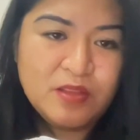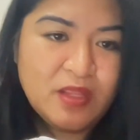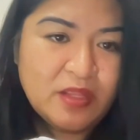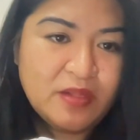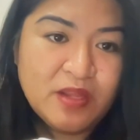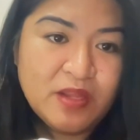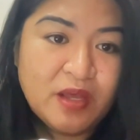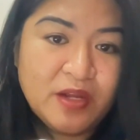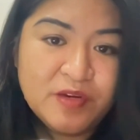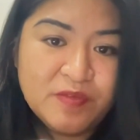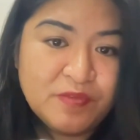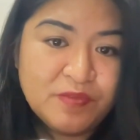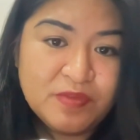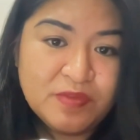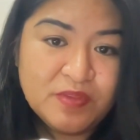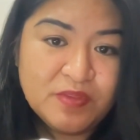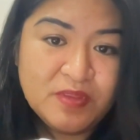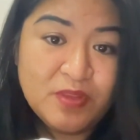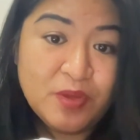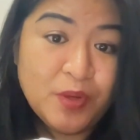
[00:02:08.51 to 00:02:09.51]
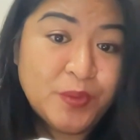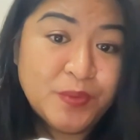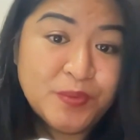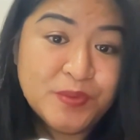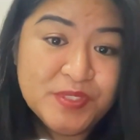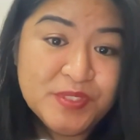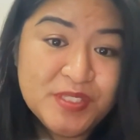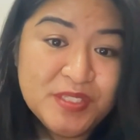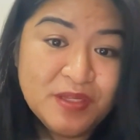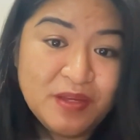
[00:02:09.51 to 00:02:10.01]
none of
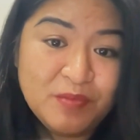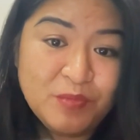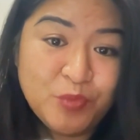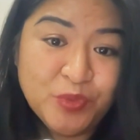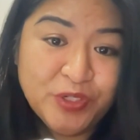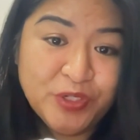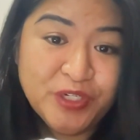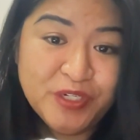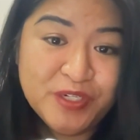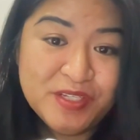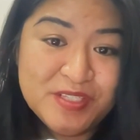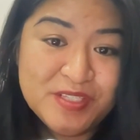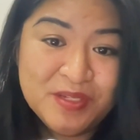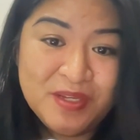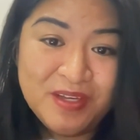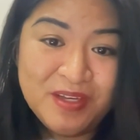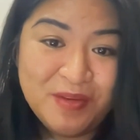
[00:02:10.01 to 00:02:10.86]
those words